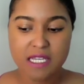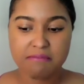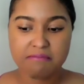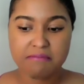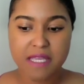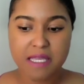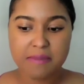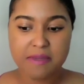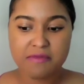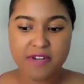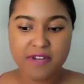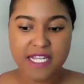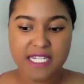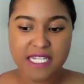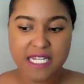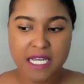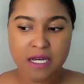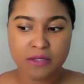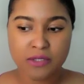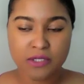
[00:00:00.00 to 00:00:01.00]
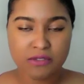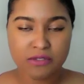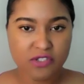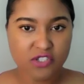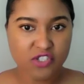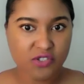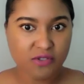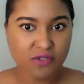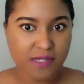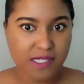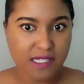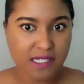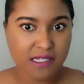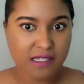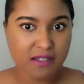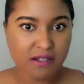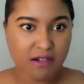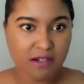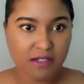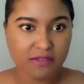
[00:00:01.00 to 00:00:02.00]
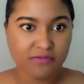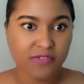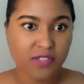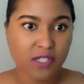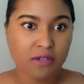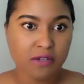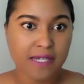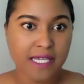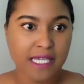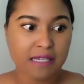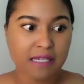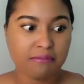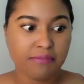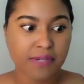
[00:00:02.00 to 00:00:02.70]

maybe right now those juices aren't flowing.